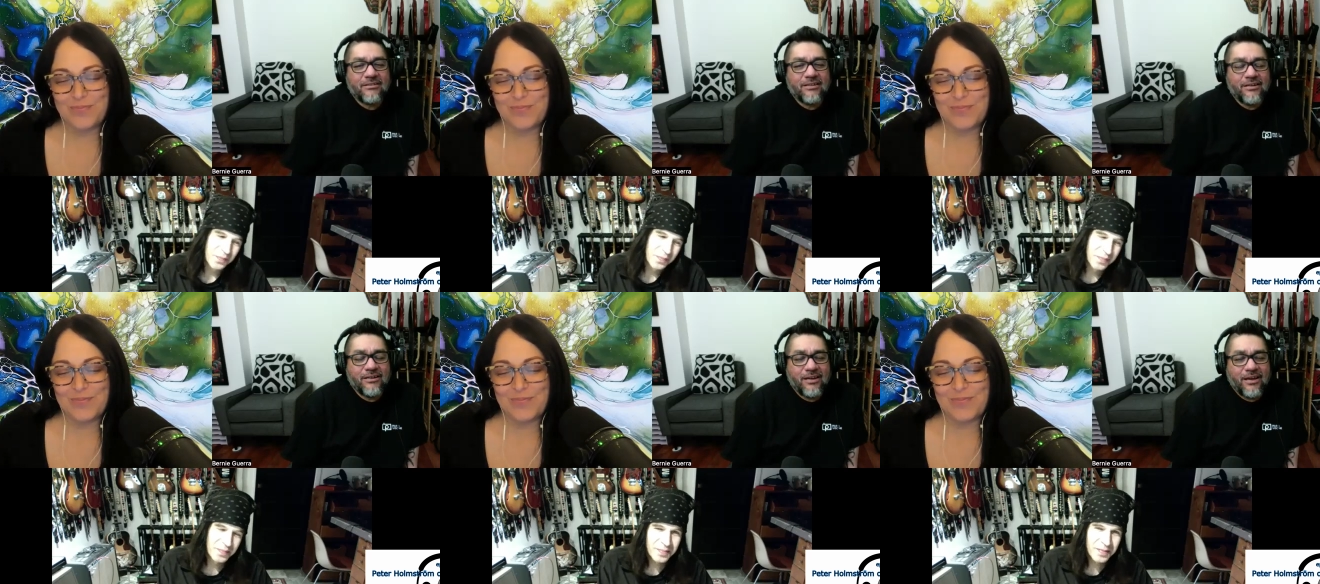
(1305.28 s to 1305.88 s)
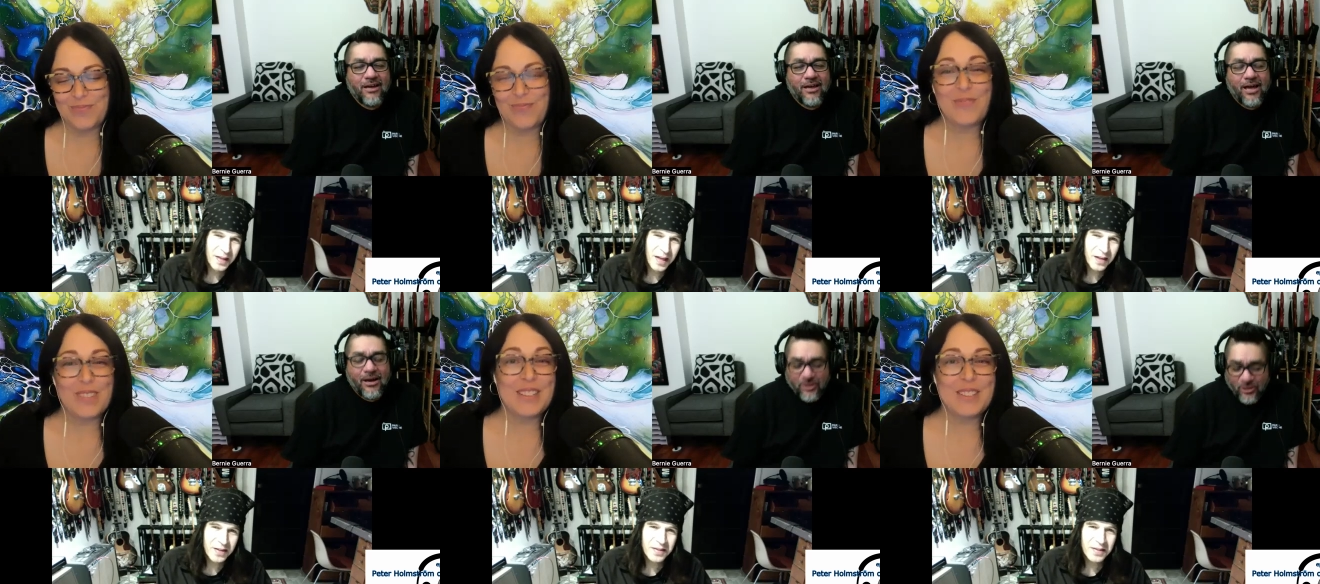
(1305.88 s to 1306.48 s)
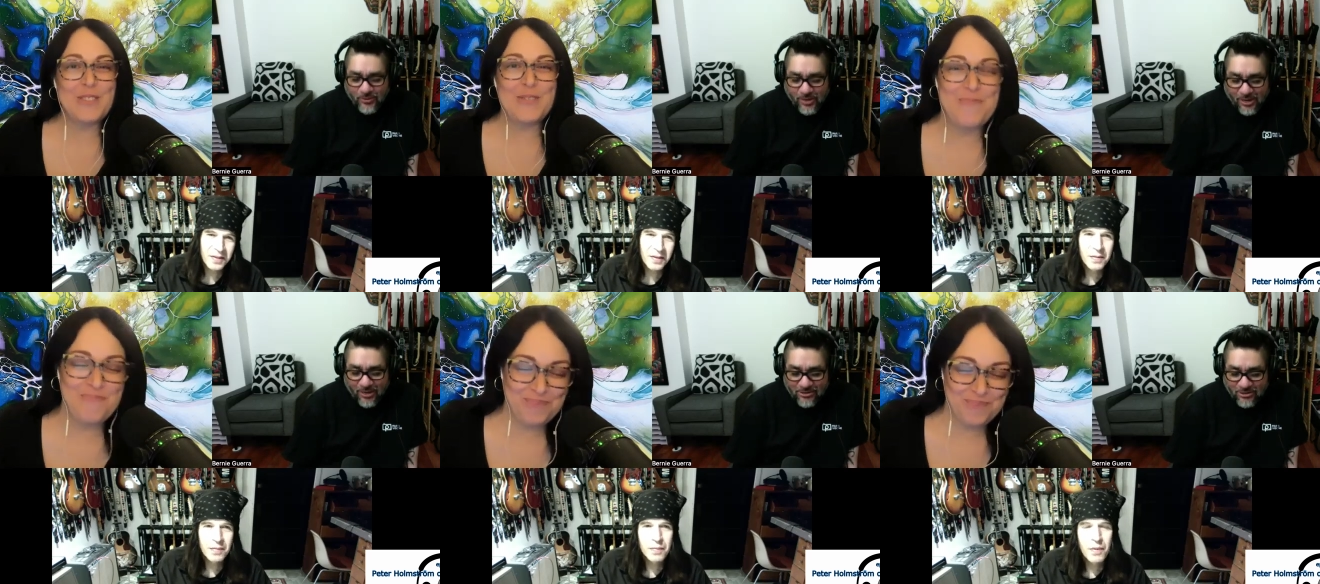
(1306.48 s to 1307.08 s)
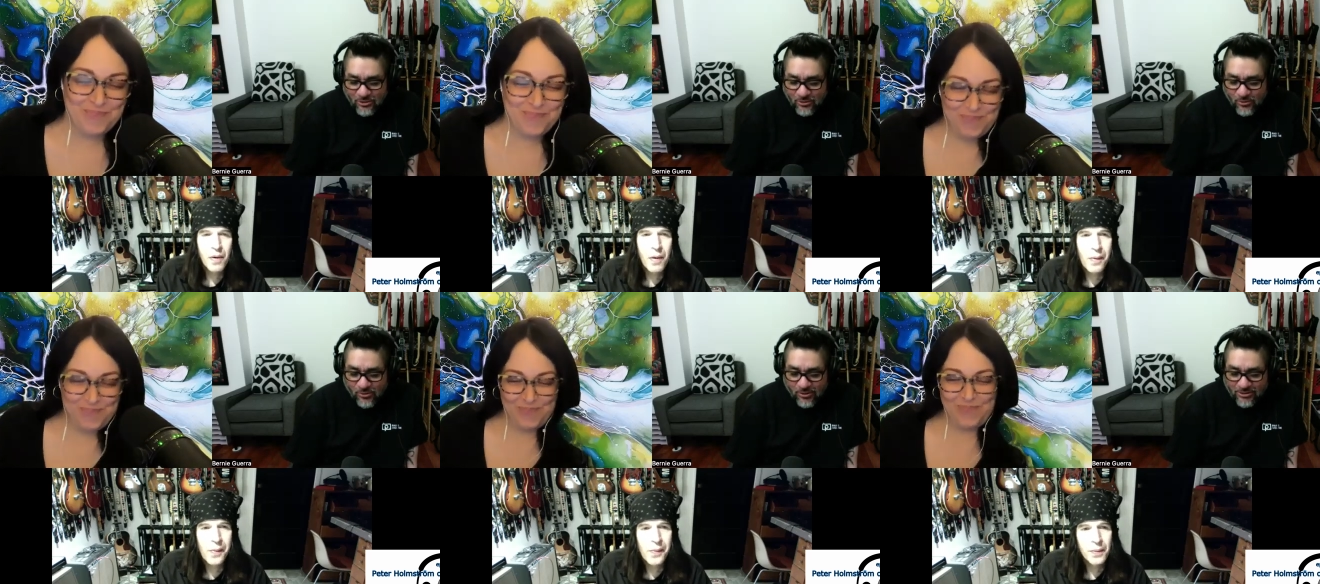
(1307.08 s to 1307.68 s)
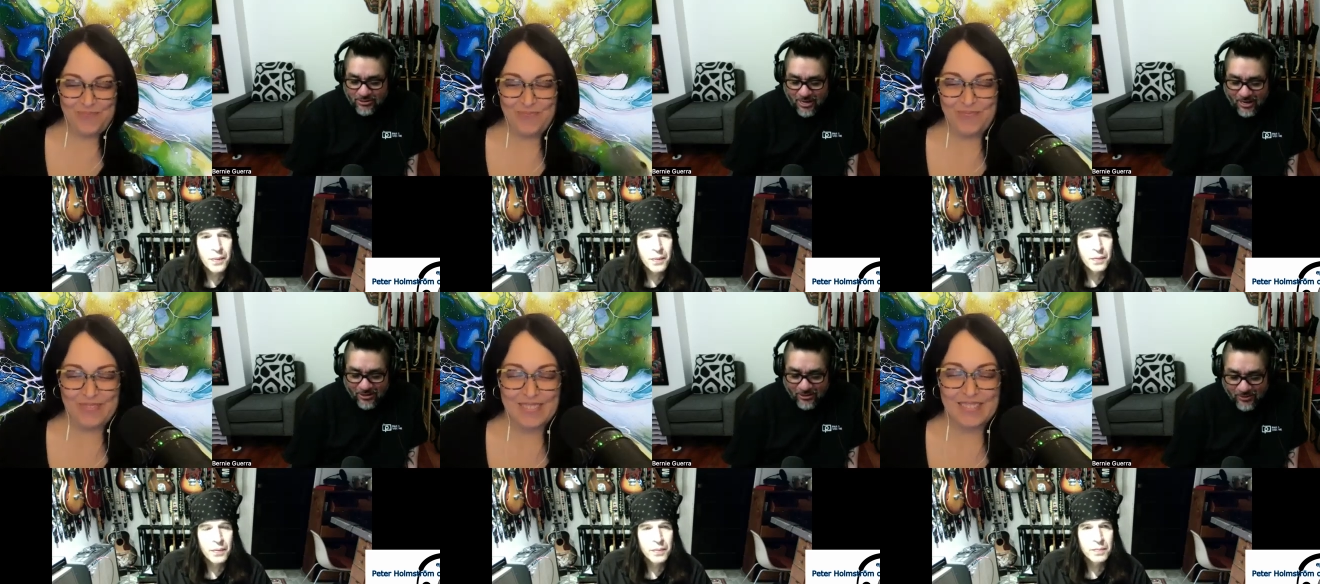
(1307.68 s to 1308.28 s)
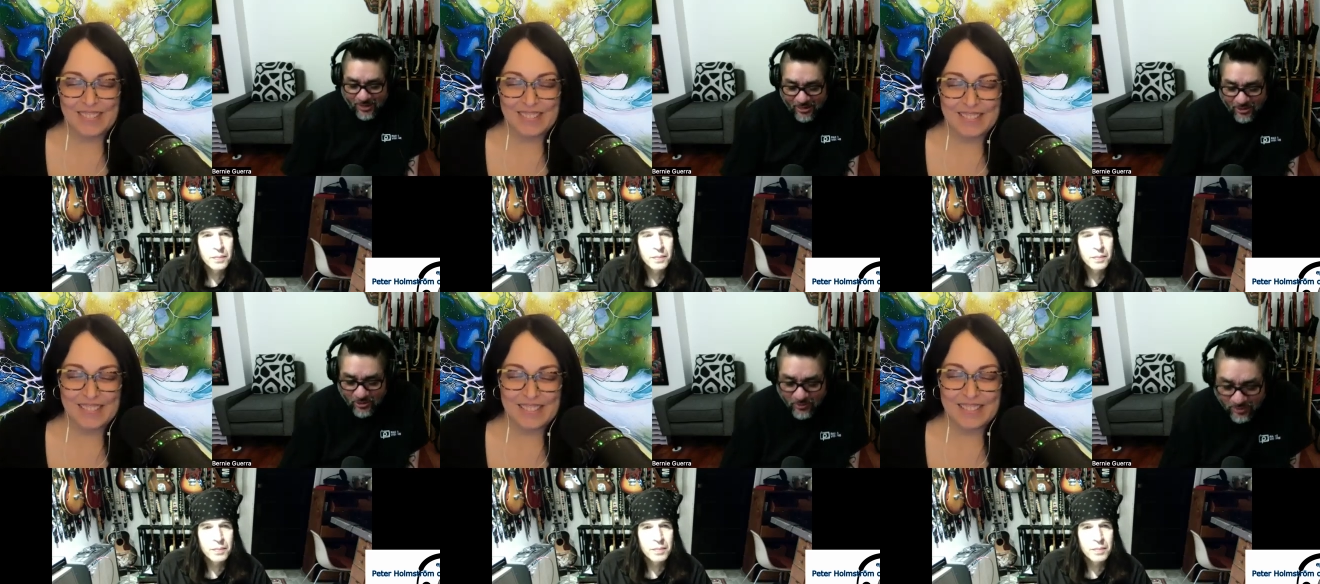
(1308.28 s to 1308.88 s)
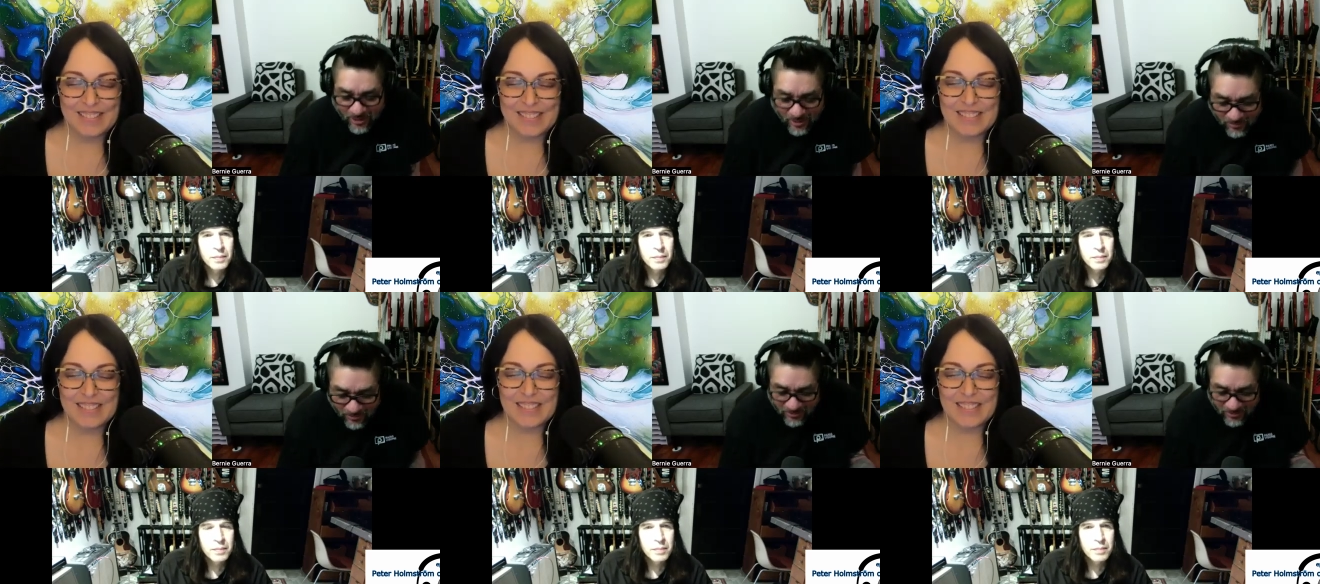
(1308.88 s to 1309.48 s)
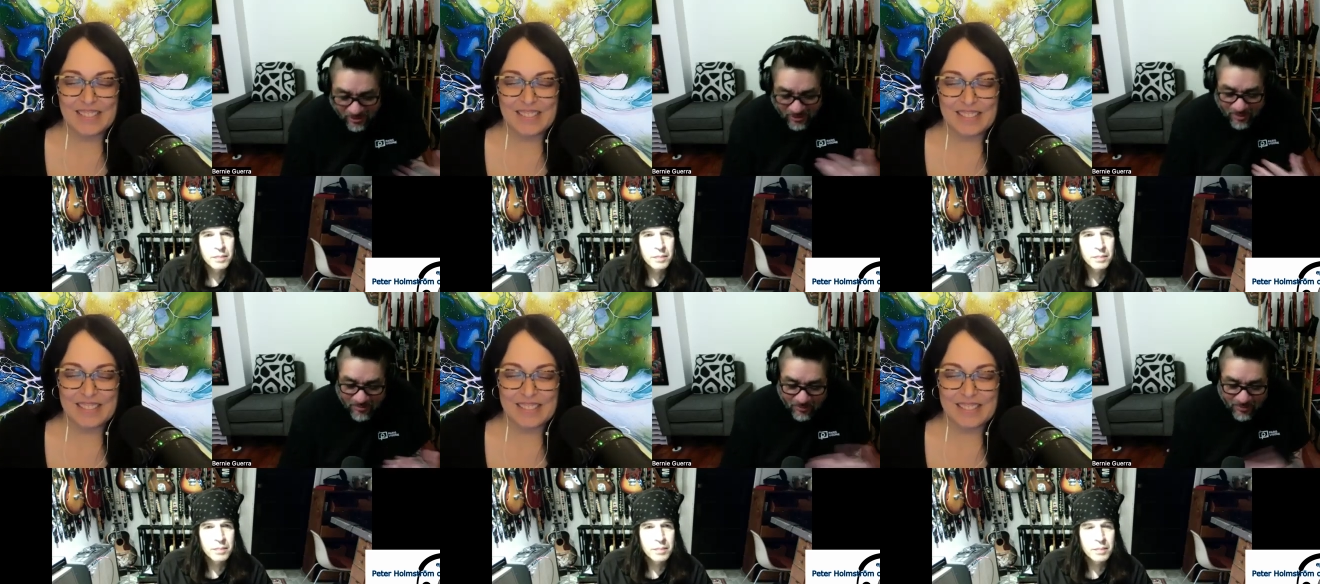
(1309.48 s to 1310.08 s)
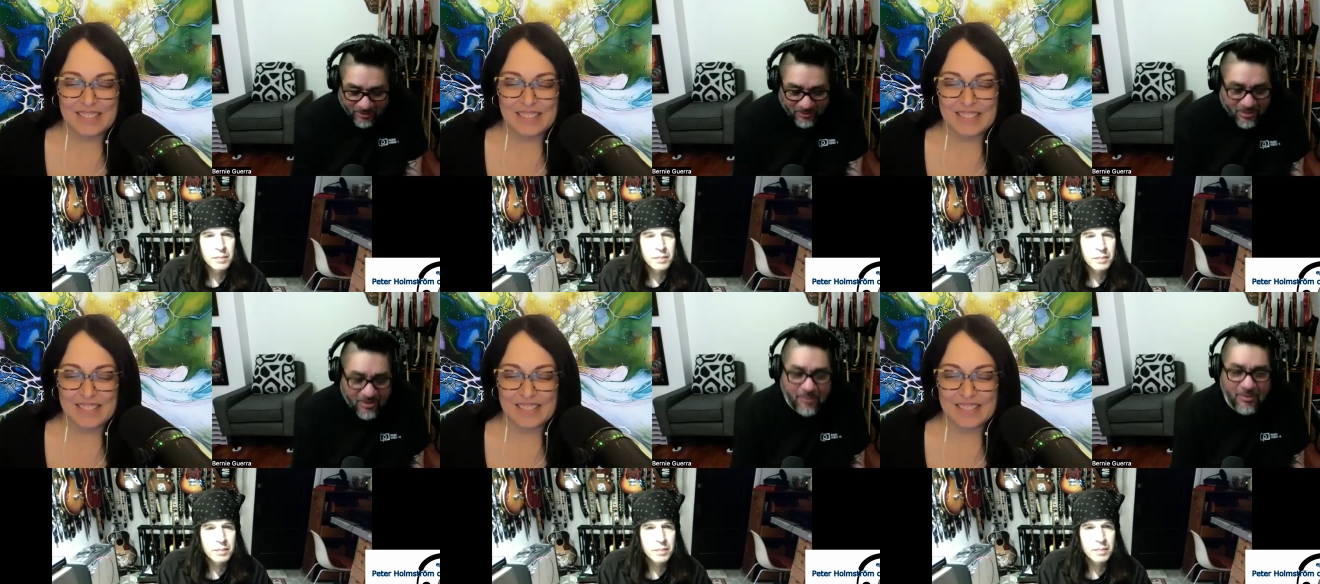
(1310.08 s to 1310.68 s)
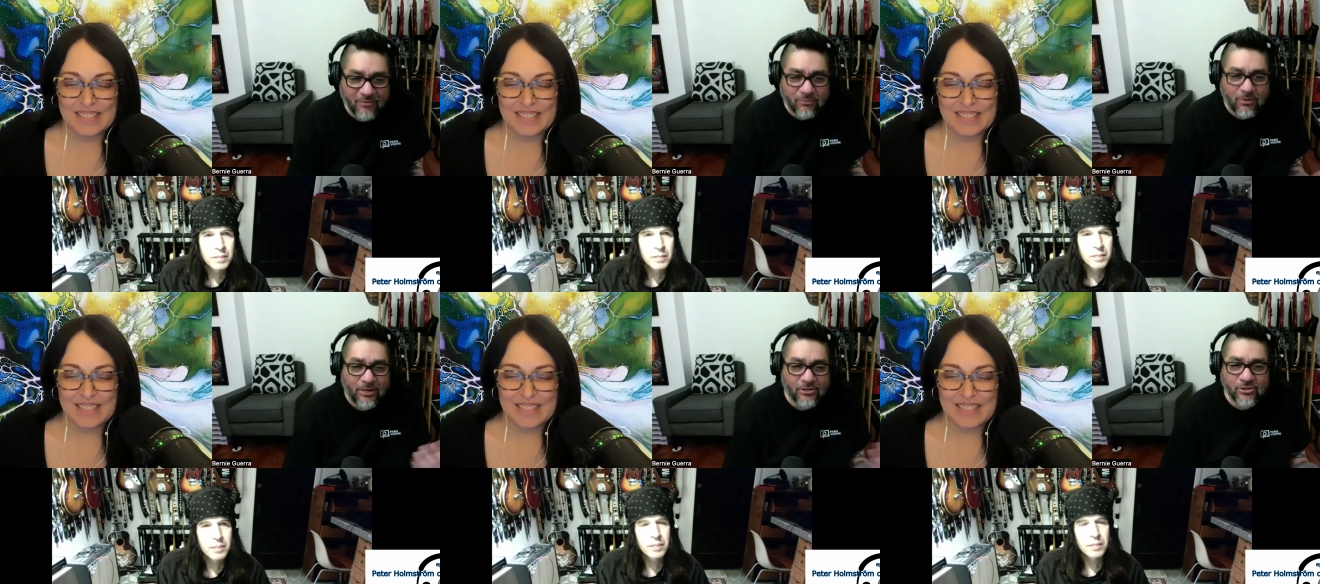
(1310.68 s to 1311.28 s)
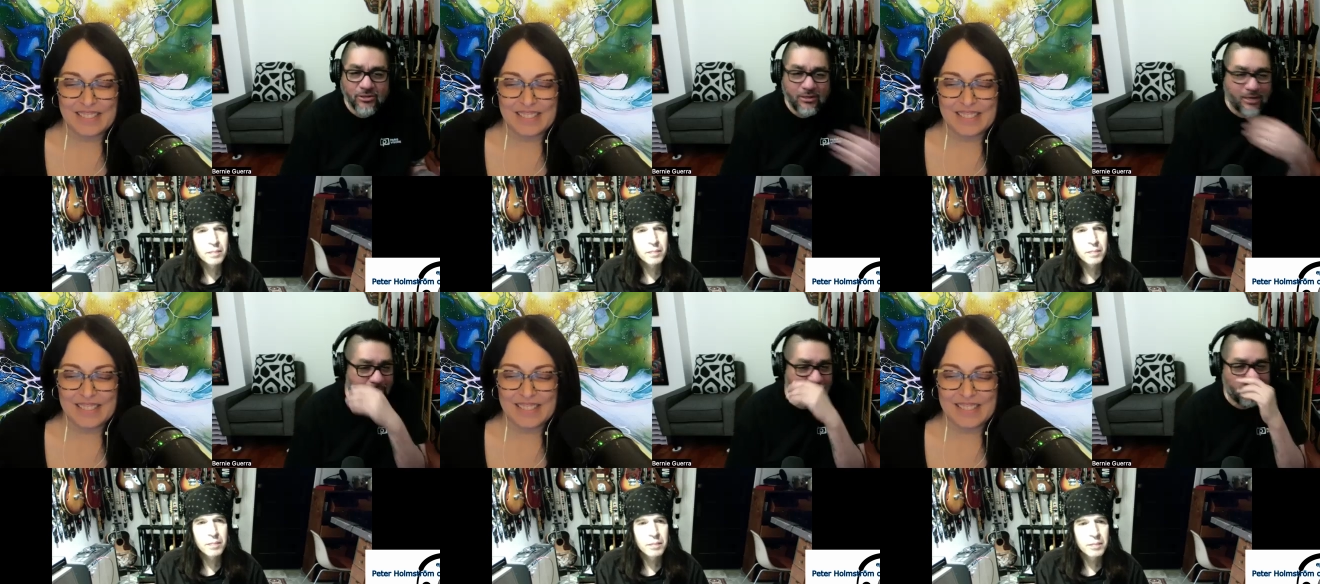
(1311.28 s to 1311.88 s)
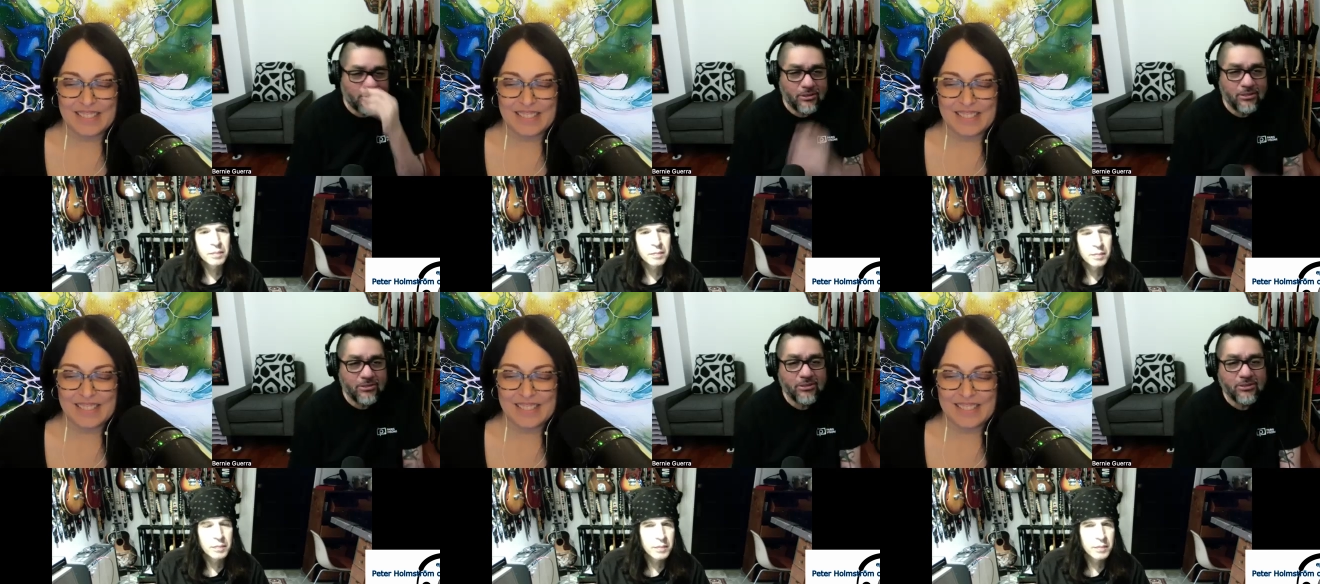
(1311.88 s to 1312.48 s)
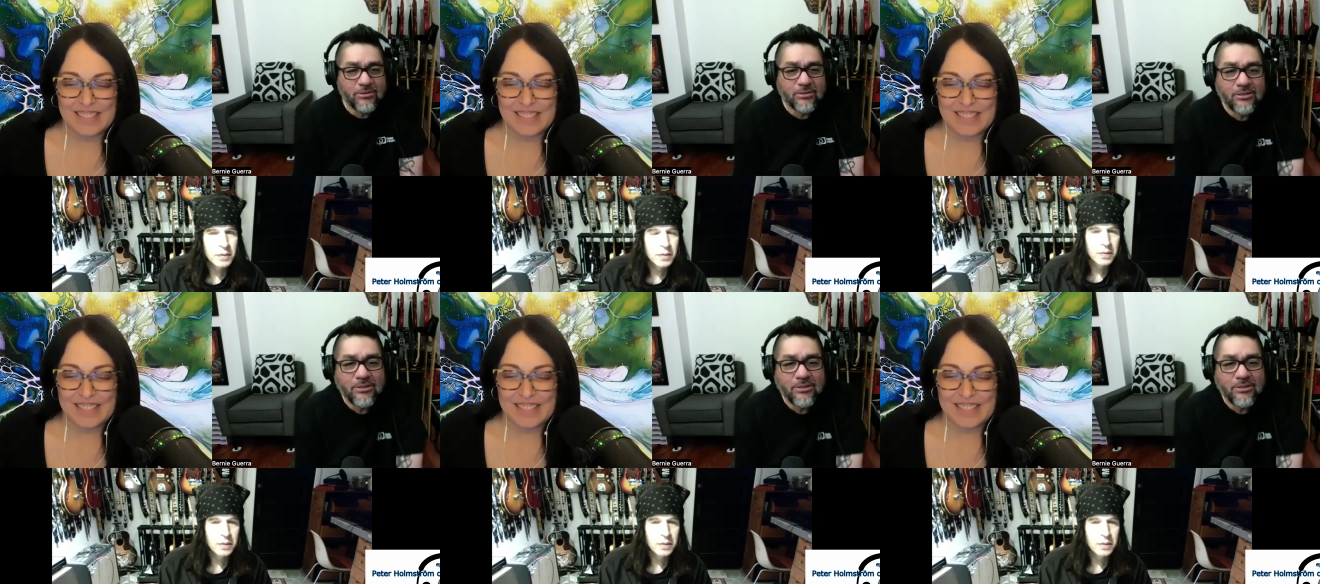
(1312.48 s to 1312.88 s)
Speaker 1: And how, how do you guys, you, Courtney, how do you, how do you keep the dynamic, the band dynamic fresh after all these years?